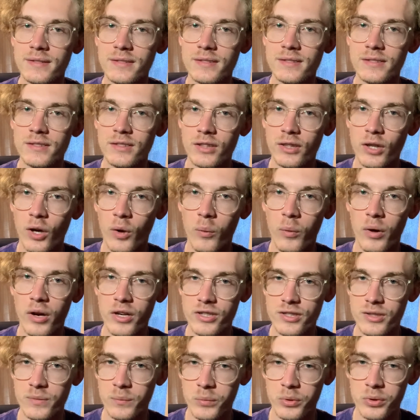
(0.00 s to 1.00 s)
to go watch
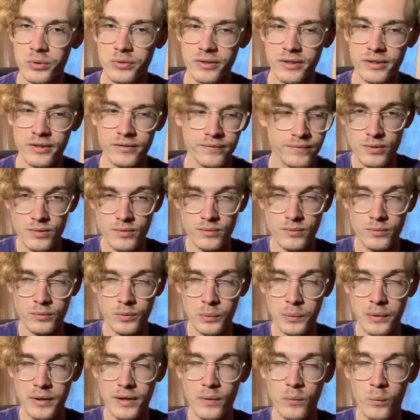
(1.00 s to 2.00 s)
the movie. We
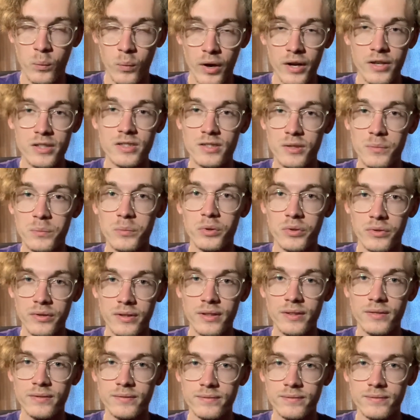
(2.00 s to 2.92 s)
went and watched the movie,